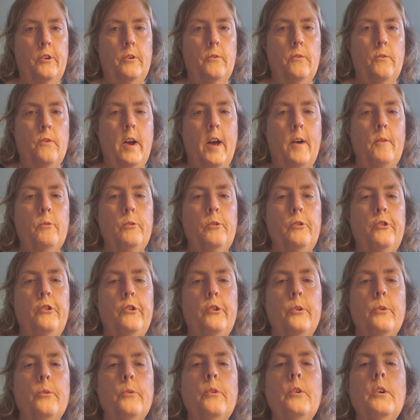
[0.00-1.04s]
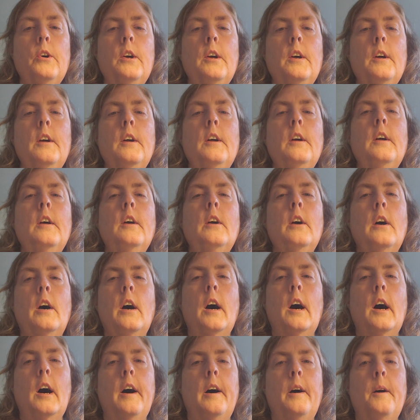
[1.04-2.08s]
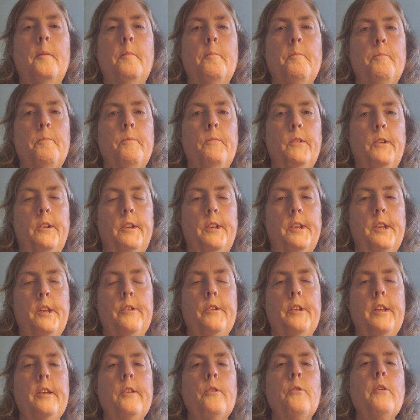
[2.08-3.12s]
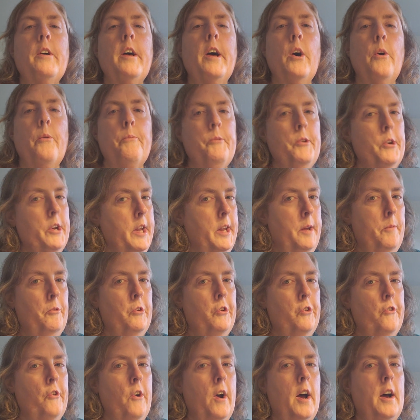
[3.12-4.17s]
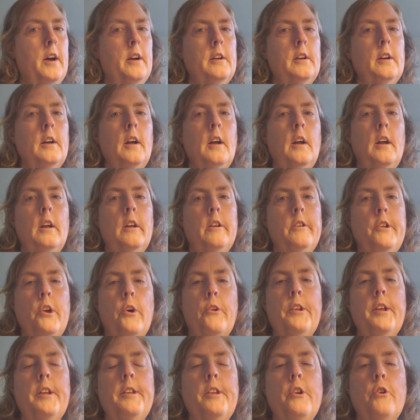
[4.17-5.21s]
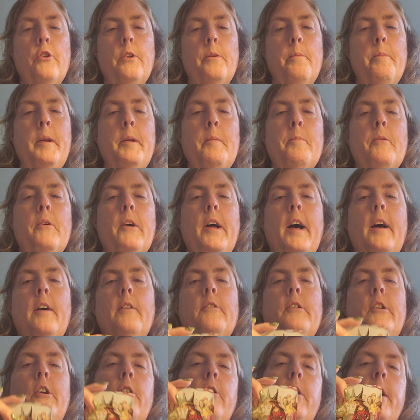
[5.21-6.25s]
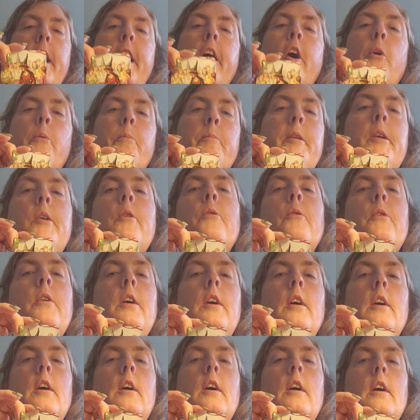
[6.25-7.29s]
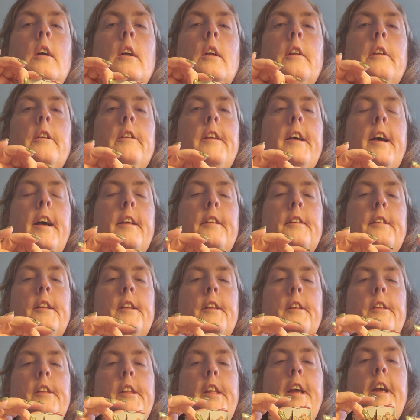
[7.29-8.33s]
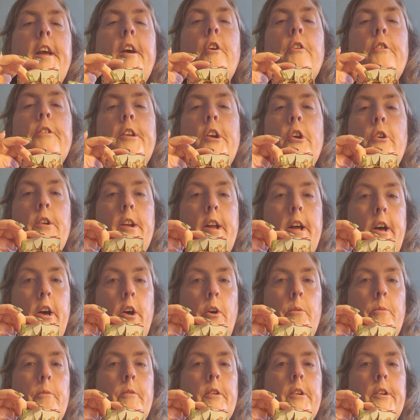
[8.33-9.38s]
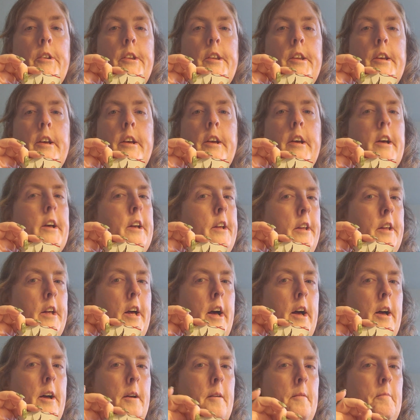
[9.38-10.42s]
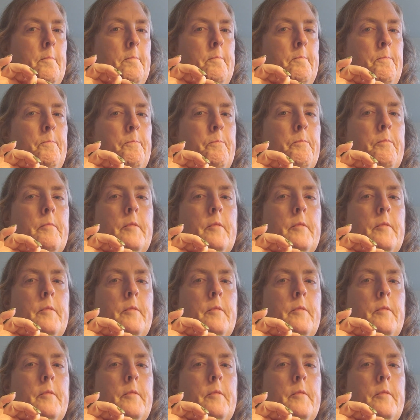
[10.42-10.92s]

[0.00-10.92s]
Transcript: around you. Um, so this will help you keep strong. Know that there's people out there to help you, that they are there to help to um,